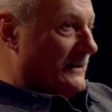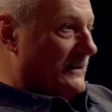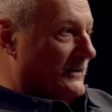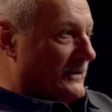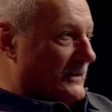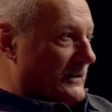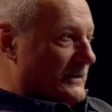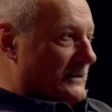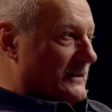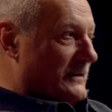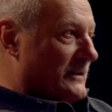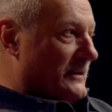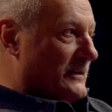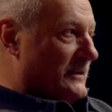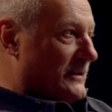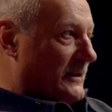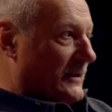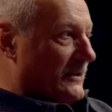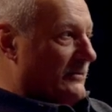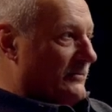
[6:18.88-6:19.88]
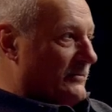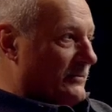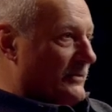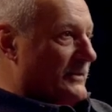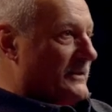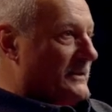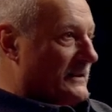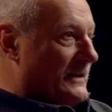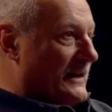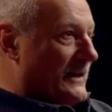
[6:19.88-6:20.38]
the, the tone or the
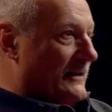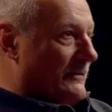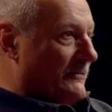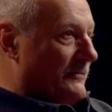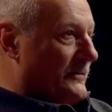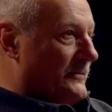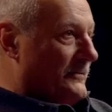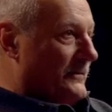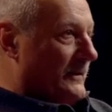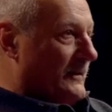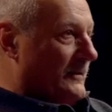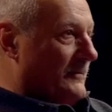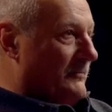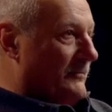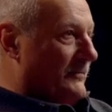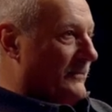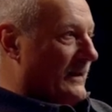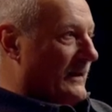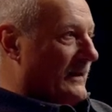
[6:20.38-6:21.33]
style of the film.